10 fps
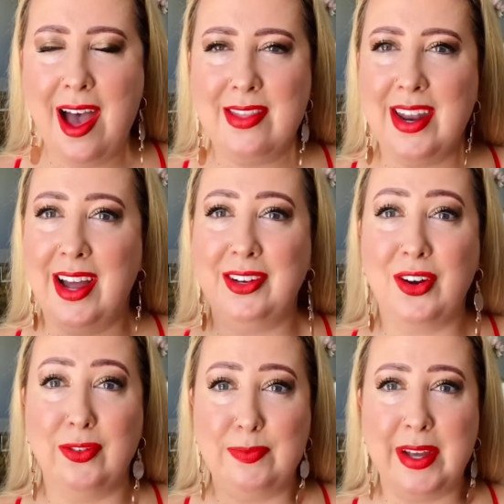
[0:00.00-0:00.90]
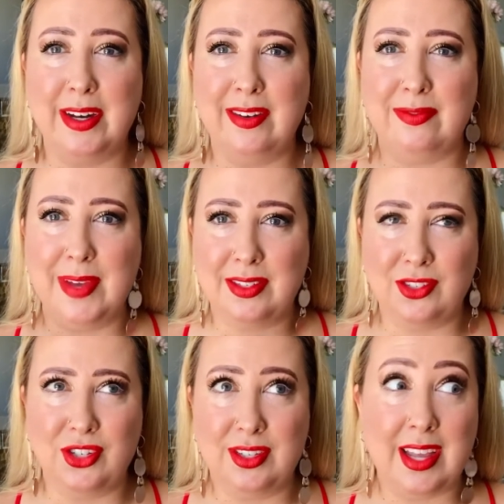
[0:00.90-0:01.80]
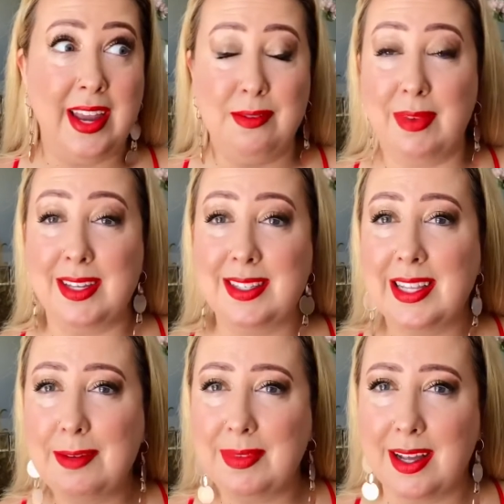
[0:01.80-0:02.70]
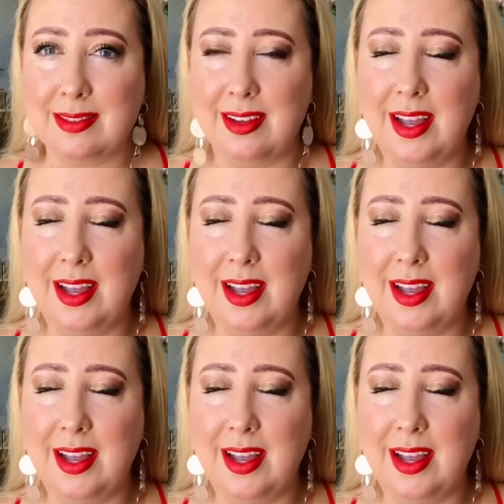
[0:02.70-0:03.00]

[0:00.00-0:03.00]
And then I got repetitive messages and in my sleep last night.